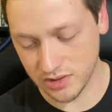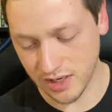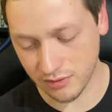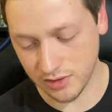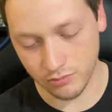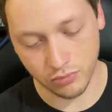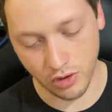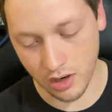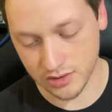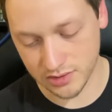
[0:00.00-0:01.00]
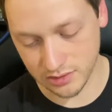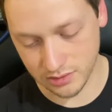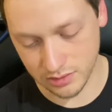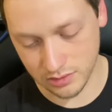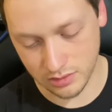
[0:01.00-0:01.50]
Downey
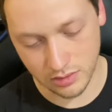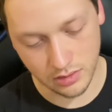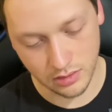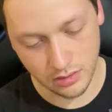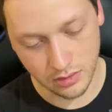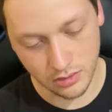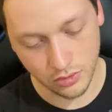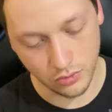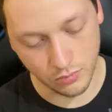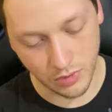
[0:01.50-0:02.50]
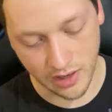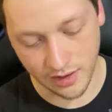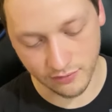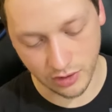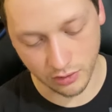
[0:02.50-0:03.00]
Broxson, whom I
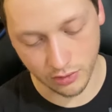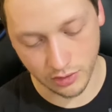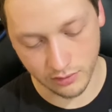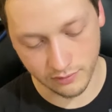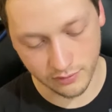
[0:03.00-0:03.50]
have not heard of.